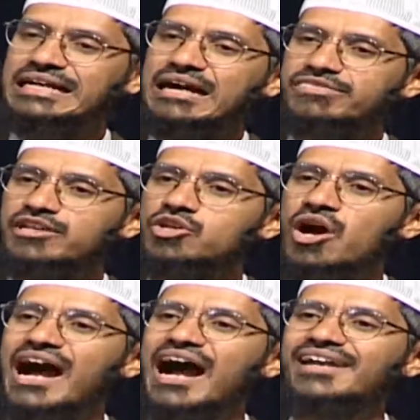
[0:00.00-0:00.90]
curse in your
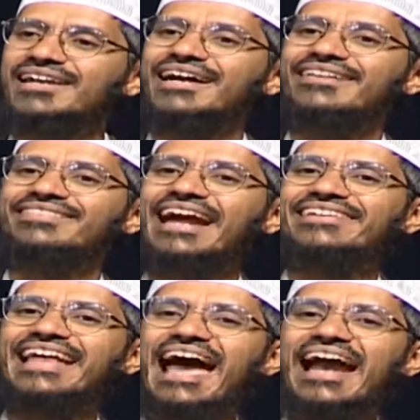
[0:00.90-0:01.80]
heart that
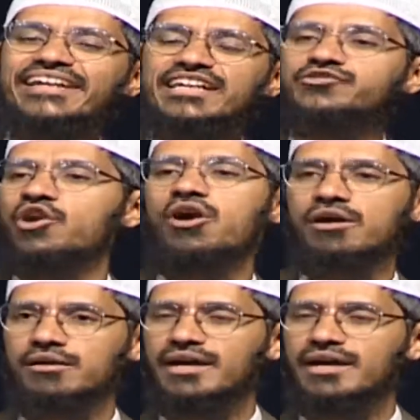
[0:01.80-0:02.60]
the act is wrong.